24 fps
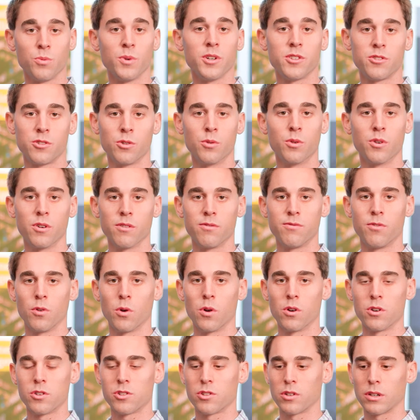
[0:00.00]
with
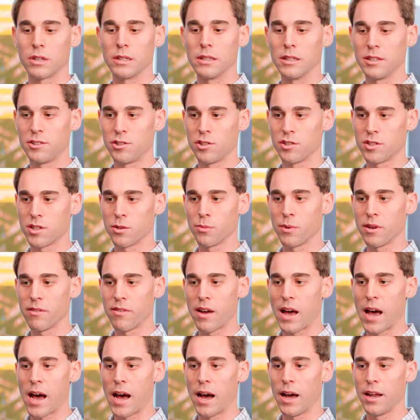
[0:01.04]
TourDeForce or glitches that we've
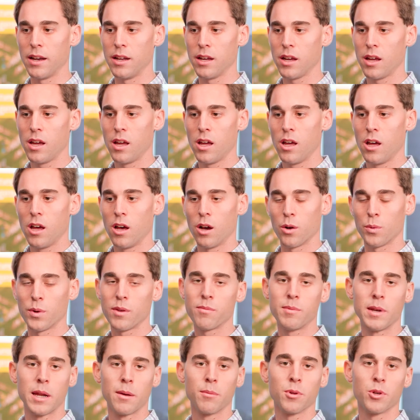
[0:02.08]
had, we've
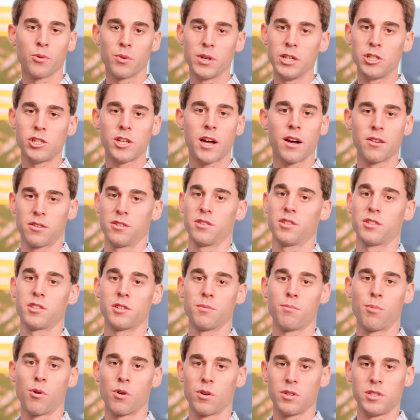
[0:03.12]
been able to reach out to the
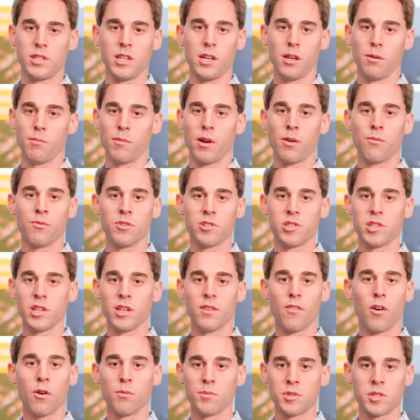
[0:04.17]
support team and
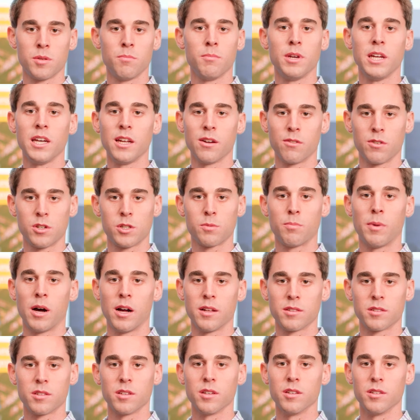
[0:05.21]
receive almost immediate
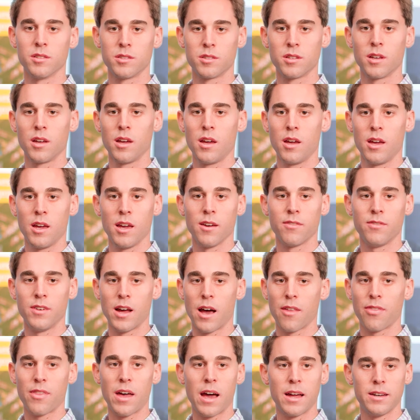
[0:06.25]
responses. If
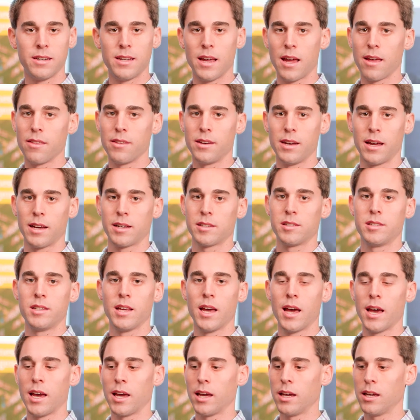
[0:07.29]
not that day, the next
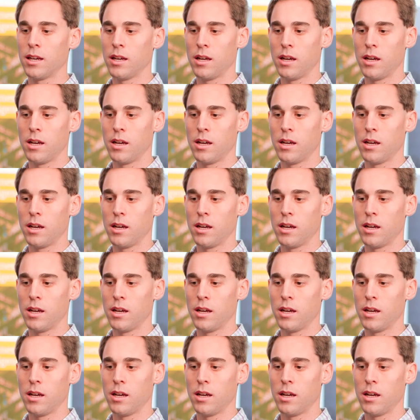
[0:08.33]
day.